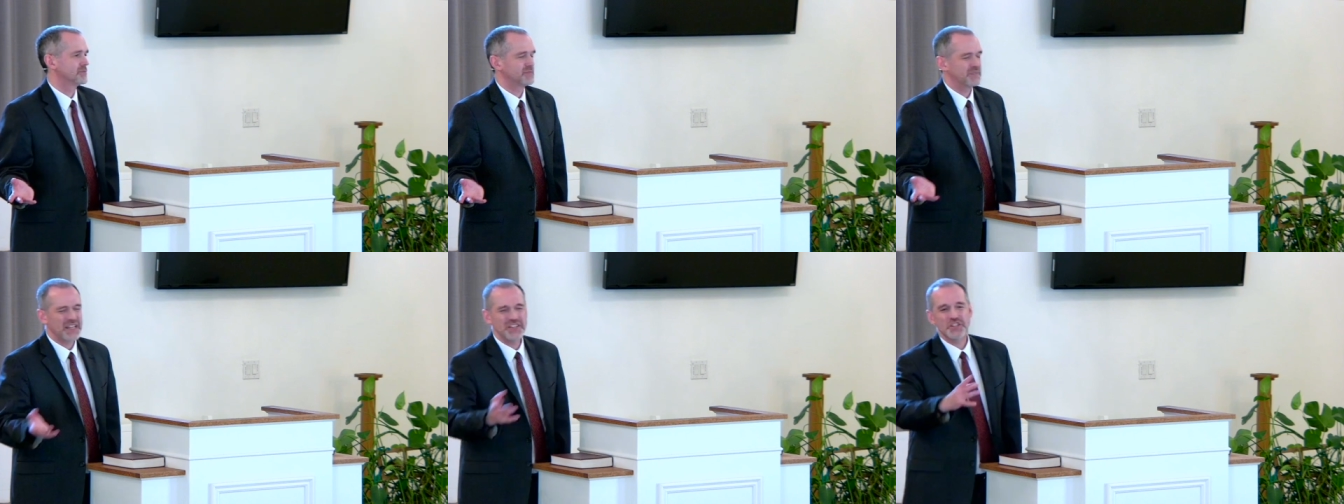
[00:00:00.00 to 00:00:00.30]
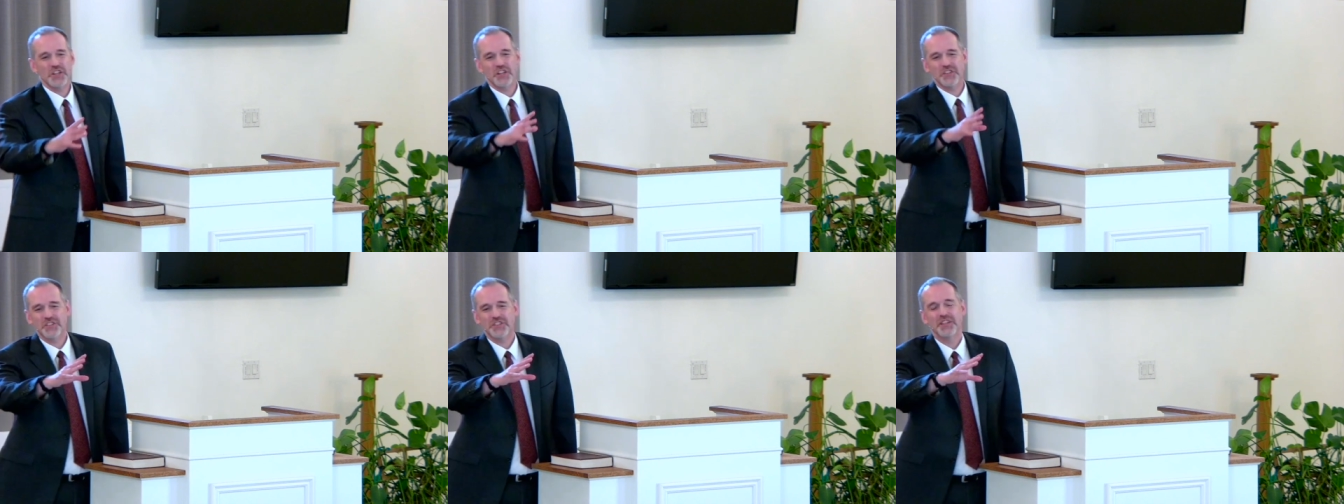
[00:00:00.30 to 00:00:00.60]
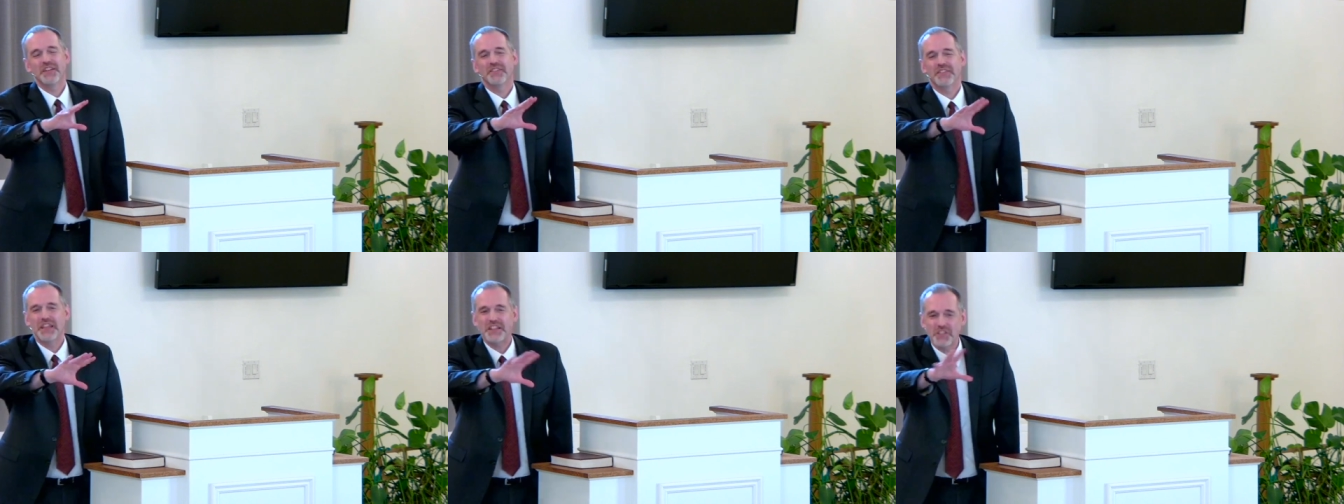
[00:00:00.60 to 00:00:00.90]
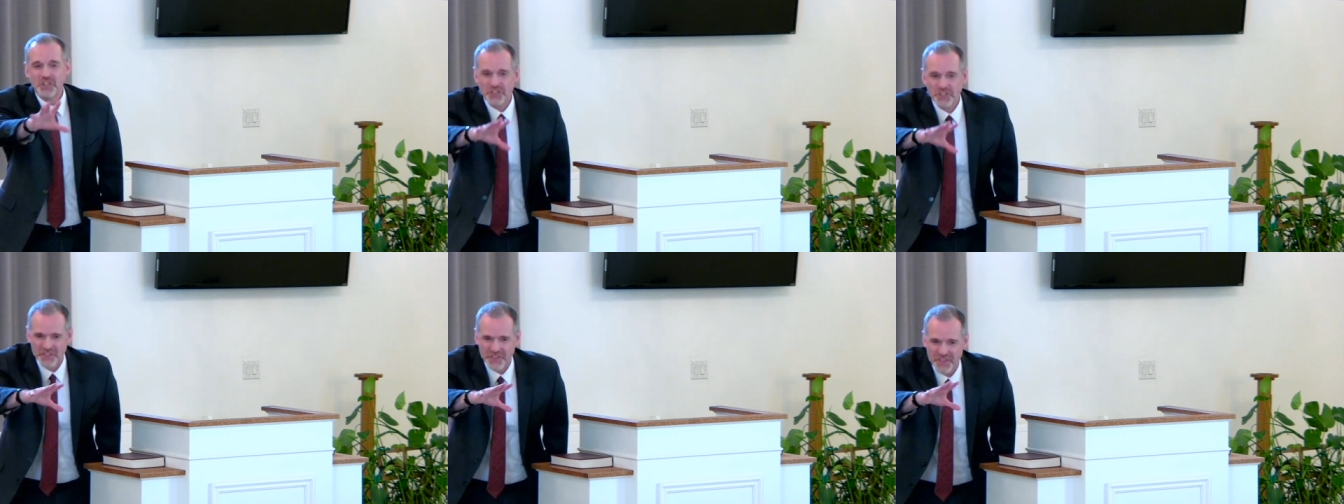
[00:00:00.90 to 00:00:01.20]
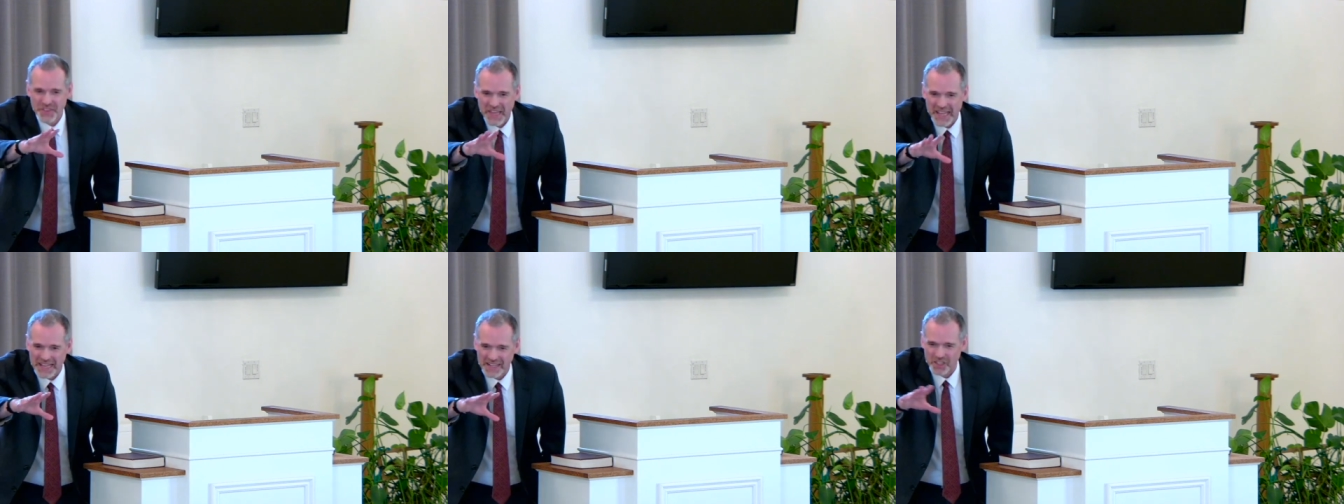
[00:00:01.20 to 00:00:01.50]
They just, they just
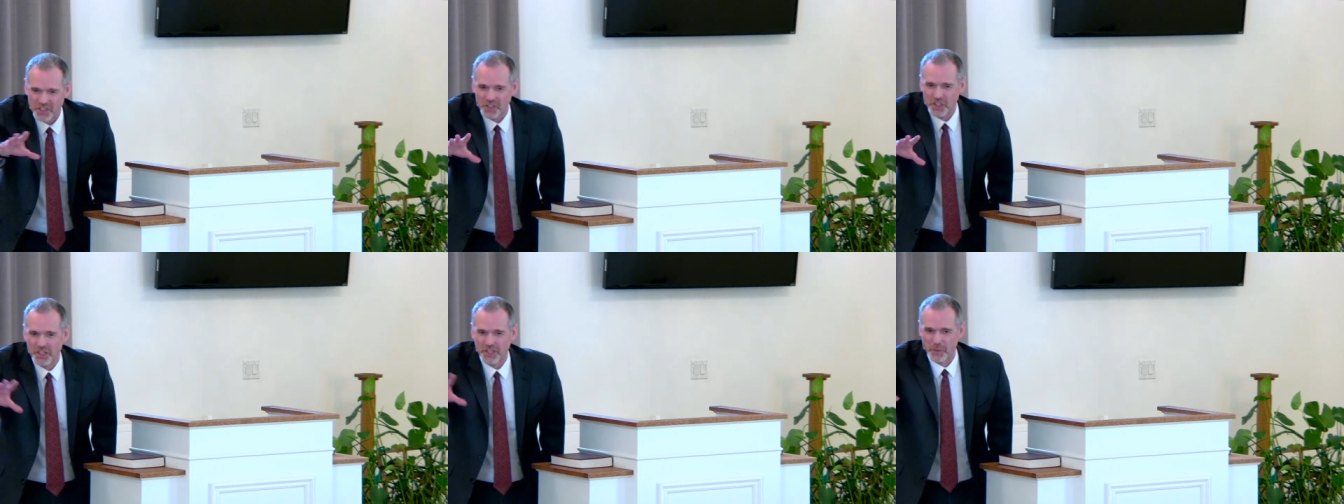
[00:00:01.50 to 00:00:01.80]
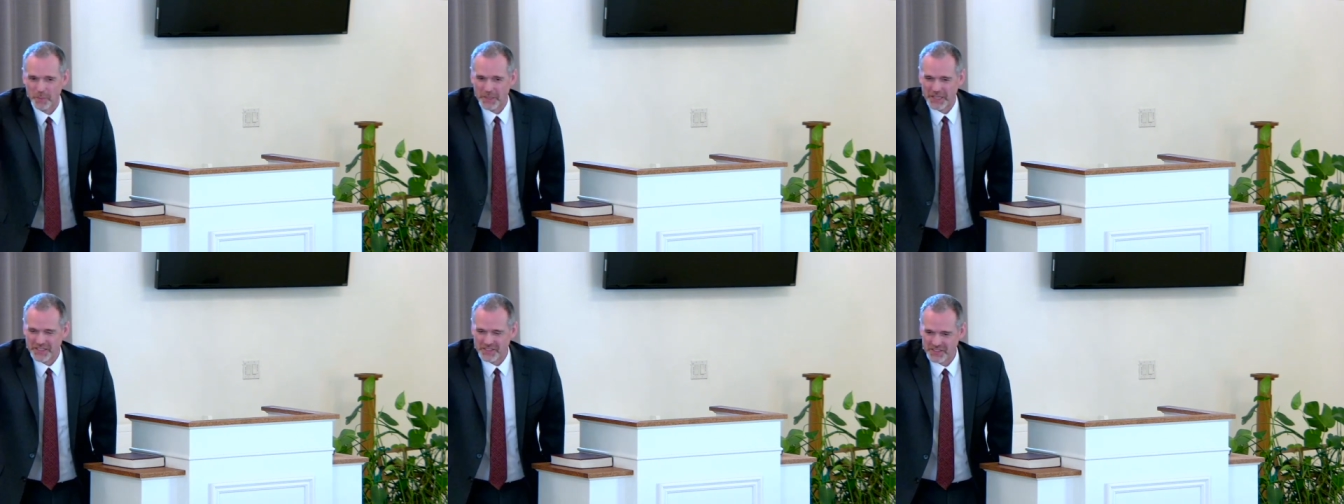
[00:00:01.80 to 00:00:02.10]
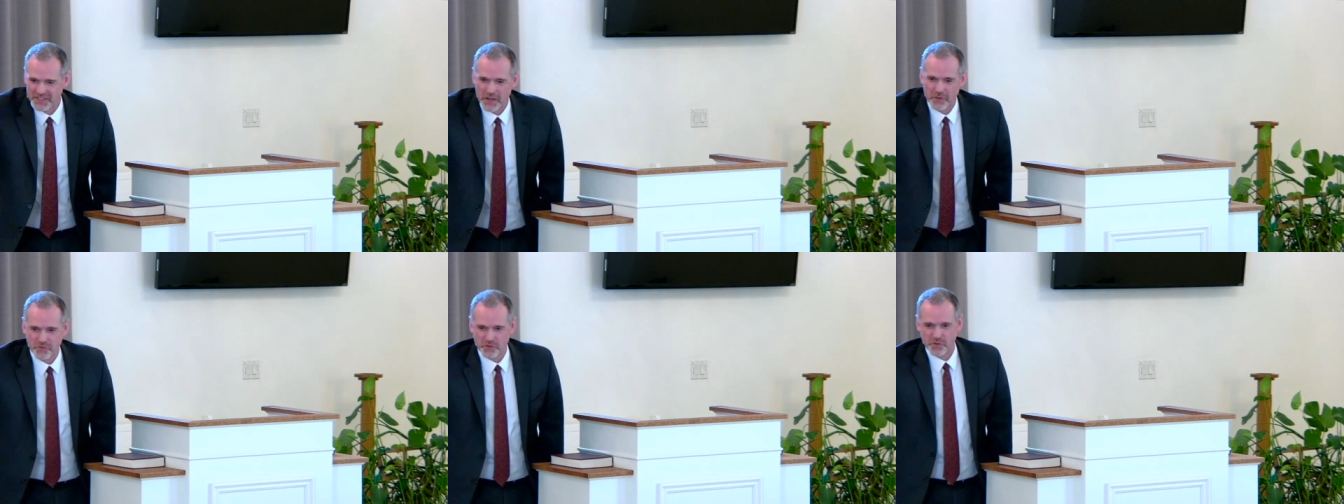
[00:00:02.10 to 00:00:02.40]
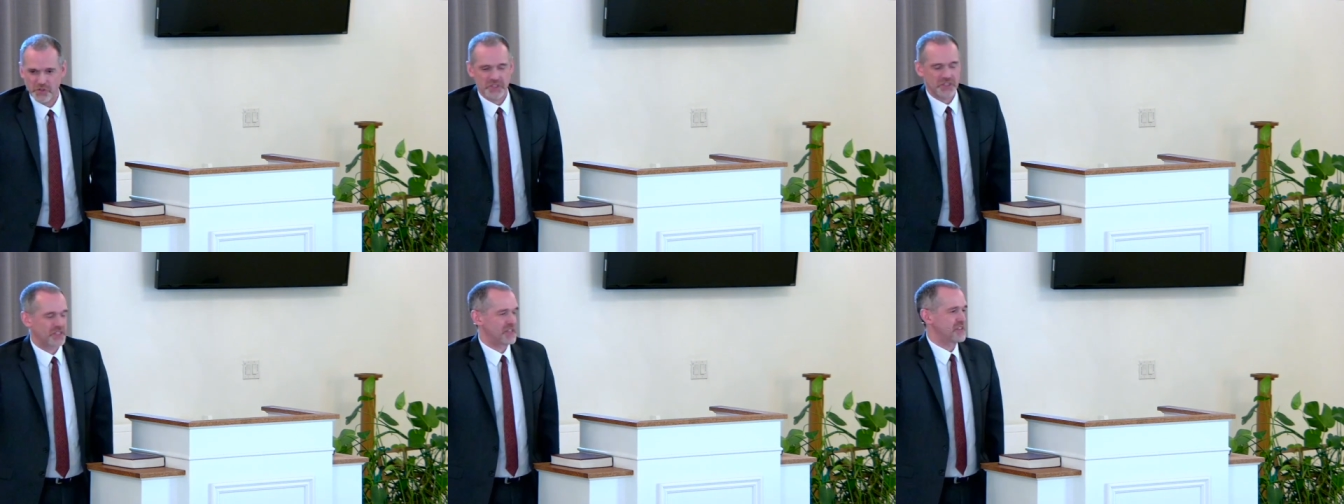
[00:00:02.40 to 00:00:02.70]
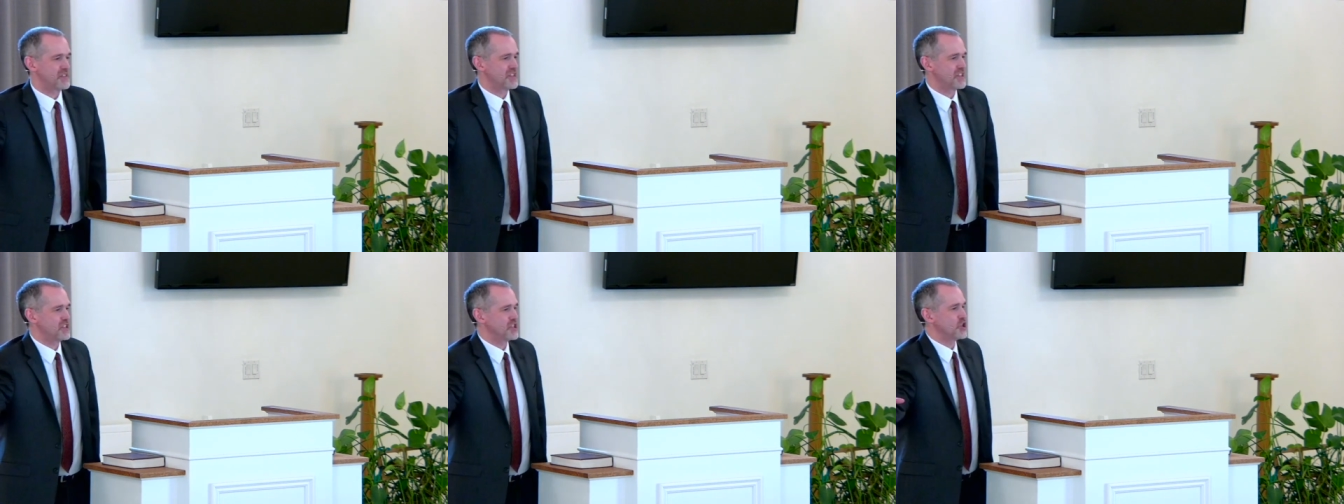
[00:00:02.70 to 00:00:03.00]
think a little bit
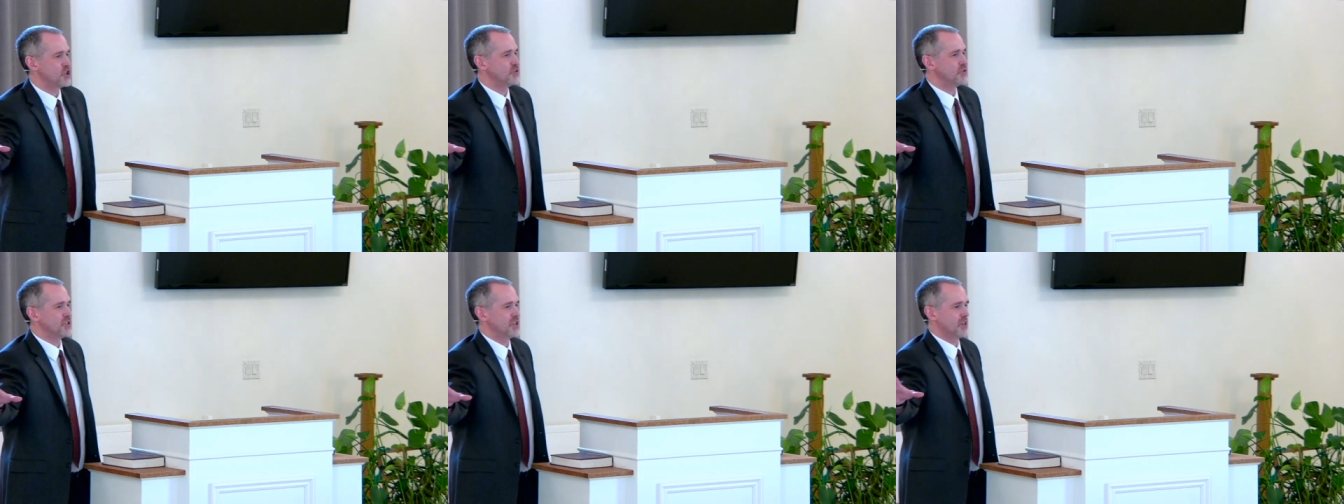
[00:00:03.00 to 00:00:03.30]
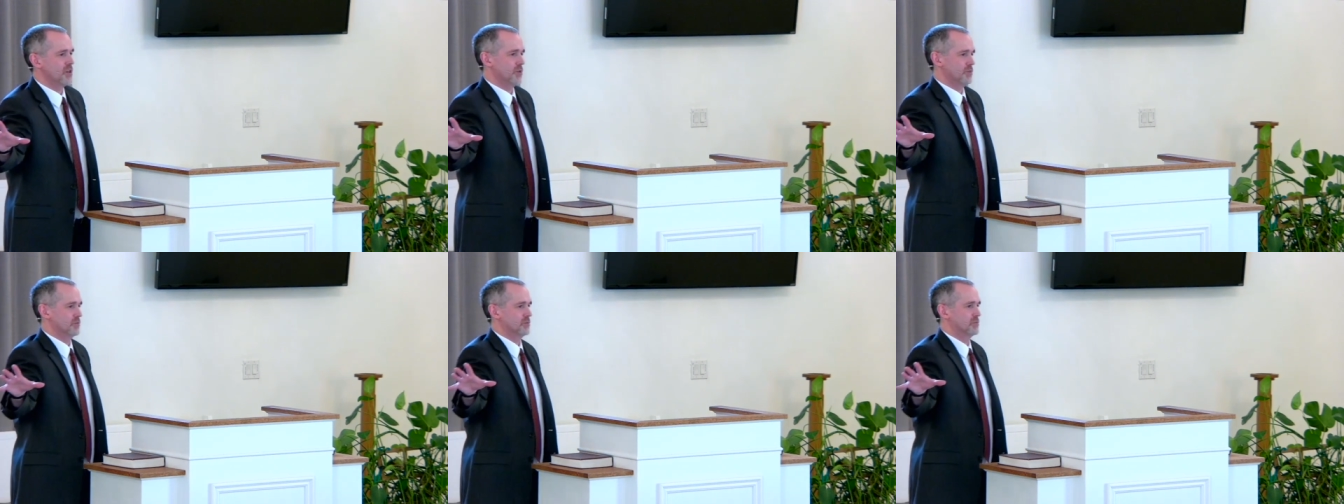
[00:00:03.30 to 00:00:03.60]
differently than you do.